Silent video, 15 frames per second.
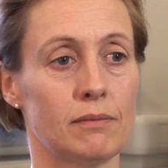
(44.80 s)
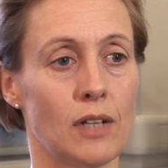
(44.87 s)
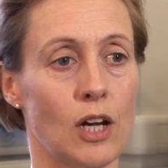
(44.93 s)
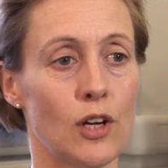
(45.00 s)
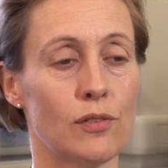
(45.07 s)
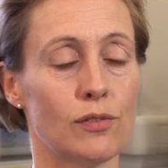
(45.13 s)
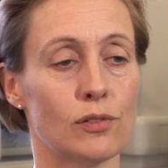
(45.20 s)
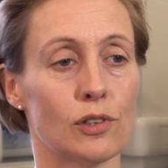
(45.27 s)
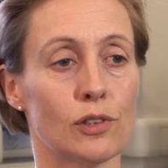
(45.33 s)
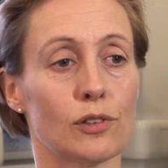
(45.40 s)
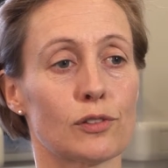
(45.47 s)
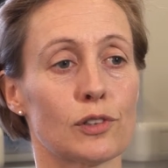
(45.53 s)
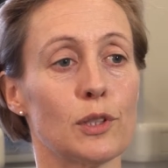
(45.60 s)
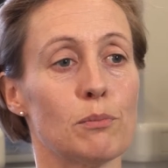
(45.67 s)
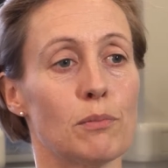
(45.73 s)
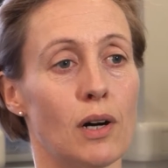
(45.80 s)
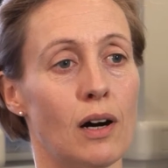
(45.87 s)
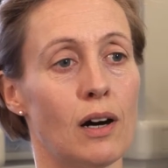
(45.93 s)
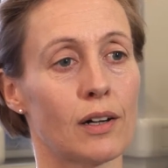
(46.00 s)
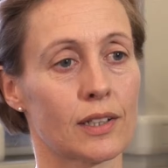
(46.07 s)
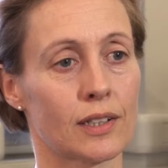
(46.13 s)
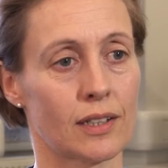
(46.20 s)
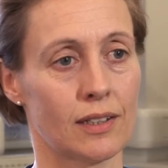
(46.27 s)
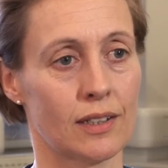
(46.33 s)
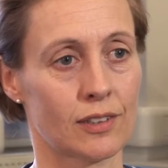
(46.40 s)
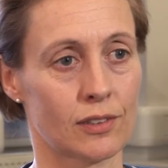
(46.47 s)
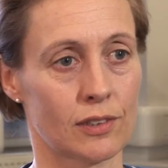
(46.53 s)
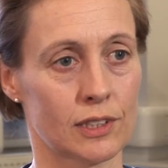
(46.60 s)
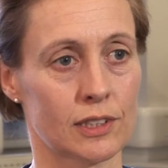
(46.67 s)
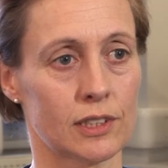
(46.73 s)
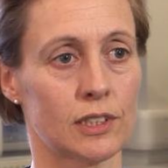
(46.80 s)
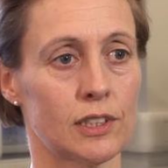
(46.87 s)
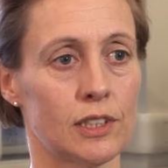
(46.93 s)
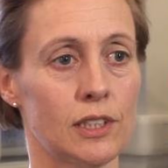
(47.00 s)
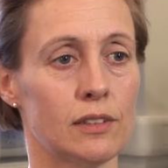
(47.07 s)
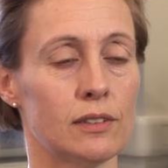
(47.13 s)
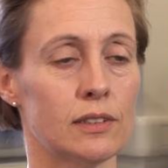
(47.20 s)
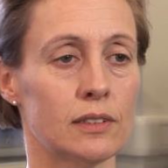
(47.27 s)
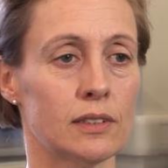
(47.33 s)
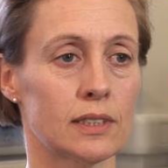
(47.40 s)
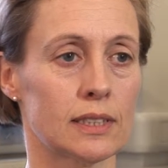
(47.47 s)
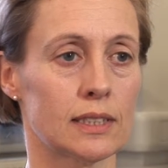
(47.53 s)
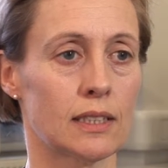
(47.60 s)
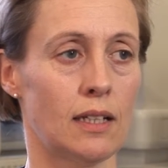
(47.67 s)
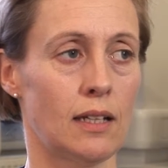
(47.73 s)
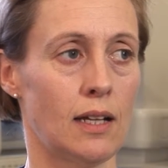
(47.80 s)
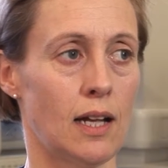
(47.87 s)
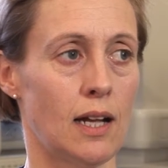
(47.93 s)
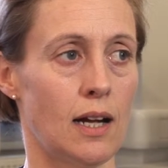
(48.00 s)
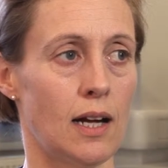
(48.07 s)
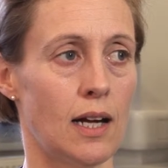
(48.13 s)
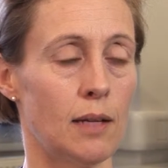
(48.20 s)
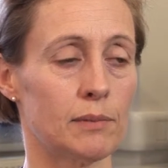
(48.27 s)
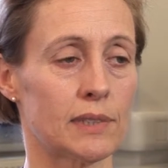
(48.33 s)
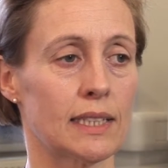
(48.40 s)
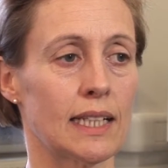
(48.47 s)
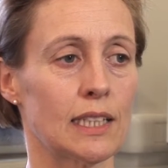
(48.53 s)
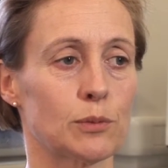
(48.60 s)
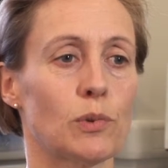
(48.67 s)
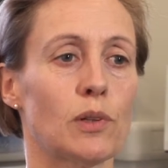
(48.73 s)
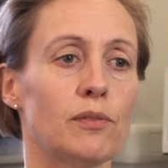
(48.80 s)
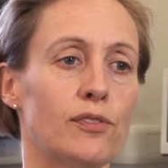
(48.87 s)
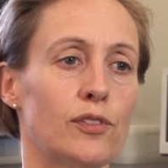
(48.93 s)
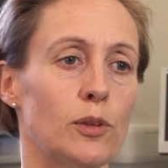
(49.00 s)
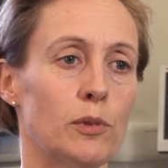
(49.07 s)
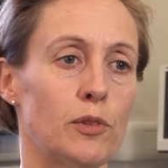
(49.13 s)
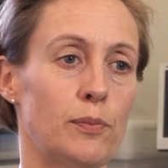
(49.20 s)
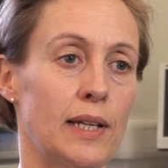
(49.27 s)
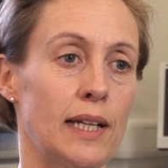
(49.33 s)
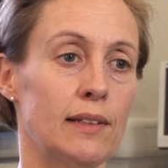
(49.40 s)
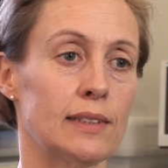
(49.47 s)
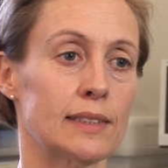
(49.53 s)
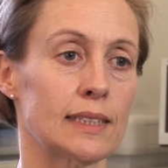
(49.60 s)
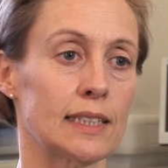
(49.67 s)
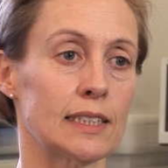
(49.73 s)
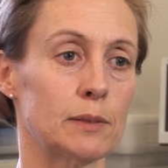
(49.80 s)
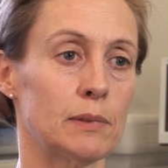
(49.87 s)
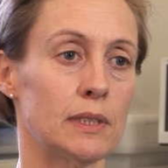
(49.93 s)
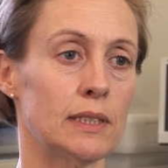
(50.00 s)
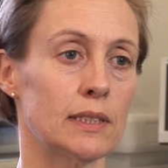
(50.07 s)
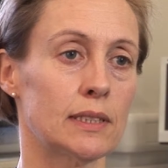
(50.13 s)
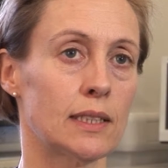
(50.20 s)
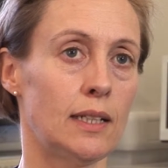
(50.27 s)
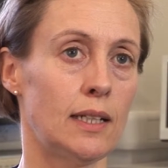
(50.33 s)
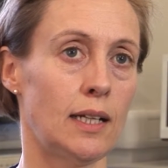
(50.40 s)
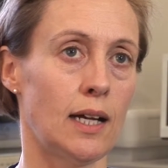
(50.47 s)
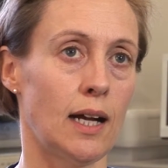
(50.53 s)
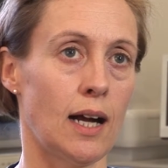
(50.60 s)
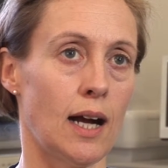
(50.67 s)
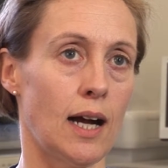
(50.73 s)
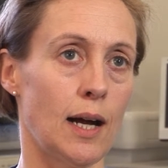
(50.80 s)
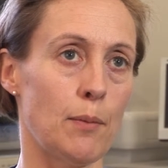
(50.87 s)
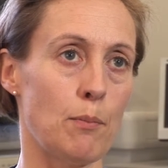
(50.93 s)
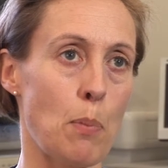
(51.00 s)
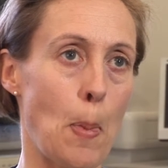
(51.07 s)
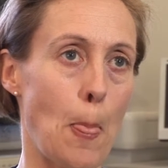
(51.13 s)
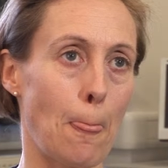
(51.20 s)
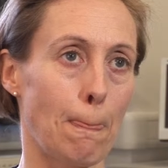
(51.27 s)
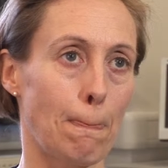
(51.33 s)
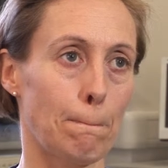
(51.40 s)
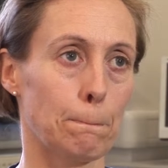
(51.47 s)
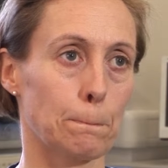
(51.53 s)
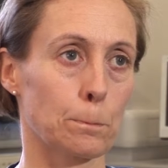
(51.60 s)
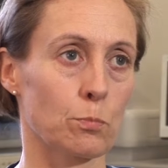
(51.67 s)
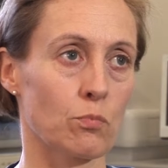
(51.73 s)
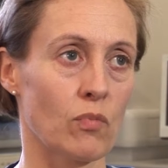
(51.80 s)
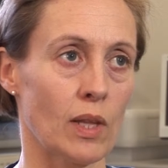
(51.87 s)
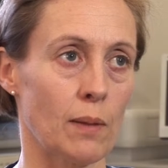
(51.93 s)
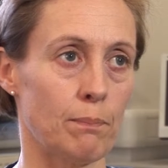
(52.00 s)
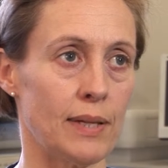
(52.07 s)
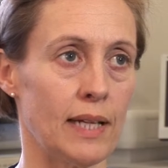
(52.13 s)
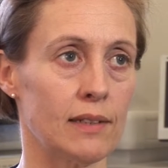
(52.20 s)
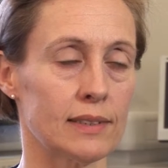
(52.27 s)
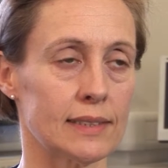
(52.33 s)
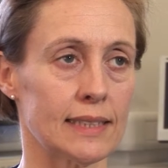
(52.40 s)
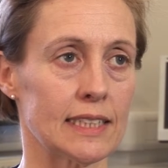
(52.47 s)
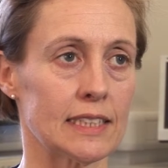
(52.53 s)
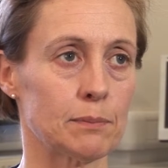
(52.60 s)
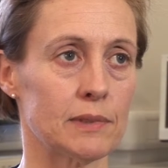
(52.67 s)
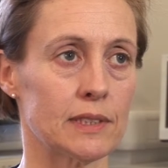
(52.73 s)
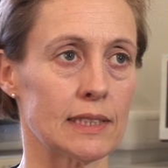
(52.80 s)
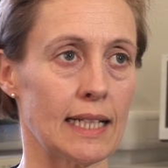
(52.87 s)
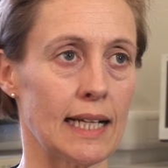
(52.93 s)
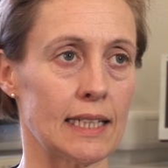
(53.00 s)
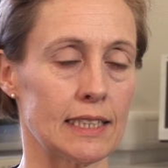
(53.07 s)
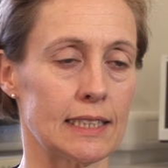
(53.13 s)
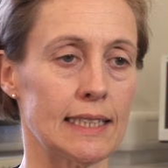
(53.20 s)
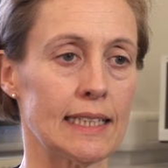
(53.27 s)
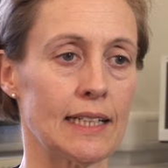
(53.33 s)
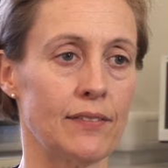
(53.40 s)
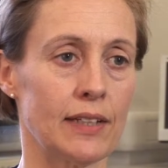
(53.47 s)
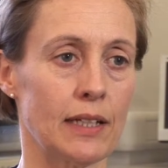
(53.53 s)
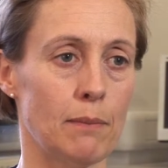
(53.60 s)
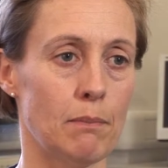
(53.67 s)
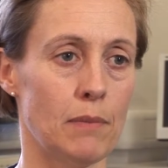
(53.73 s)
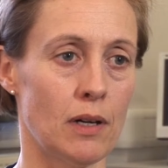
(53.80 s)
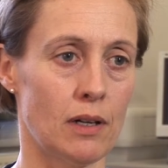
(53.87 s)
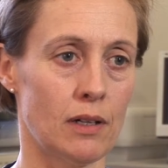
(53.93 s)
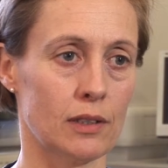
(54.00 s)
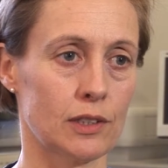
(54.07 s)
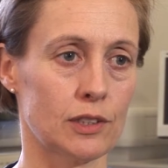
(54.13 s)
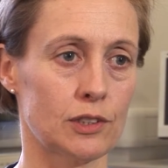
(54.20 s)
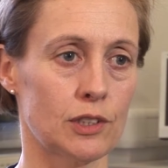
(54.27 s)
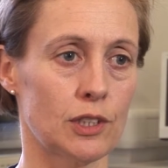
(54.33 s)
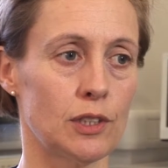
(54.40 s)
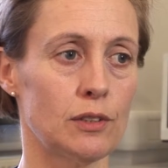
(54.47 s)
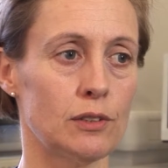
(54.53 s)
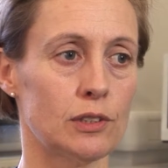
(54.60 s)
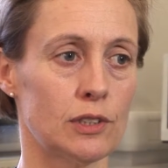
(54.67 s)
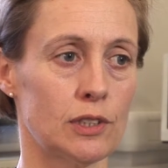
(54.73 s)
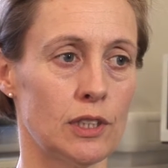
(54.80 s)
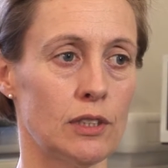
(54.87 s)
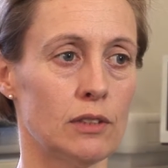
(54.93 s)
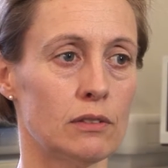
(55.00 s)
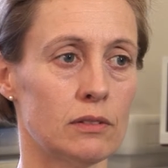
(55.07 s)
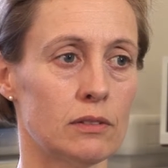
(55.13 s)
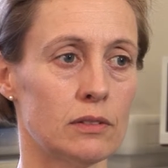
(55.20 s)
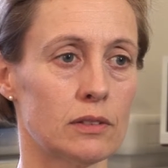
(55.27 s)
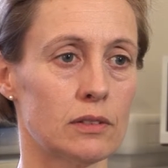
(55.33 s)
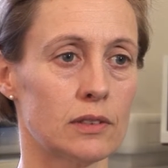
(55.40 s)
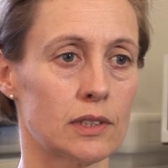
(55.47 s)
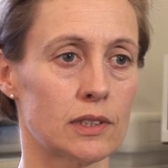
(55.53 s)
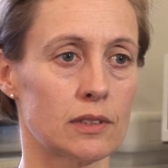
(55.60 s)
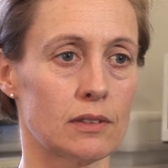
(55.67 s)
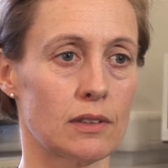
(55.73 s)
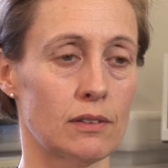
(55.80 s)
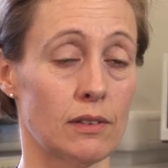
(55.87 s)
overall group mark across the students. So that's one form of peer assessment. Peer assessment actually giving a mark to students,